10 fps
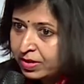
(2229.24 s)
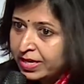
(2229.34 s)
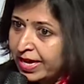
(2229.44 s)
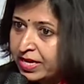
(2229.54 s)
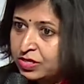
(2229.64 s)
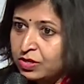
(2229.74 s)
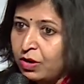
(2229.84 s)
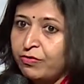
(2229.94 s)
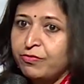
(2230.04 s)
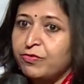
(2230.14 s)
case
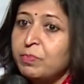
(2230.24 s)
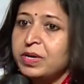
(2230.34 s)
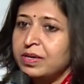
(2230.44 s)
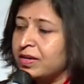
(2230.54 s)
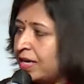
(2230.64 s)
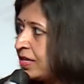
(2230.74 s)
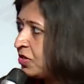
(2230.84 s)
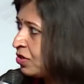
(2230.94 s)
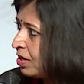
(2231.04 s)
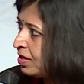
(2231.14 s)
of women in
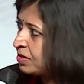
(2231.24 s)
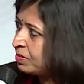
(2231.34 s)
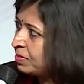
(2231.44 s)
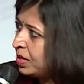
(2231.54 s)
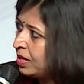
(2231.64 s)
journalism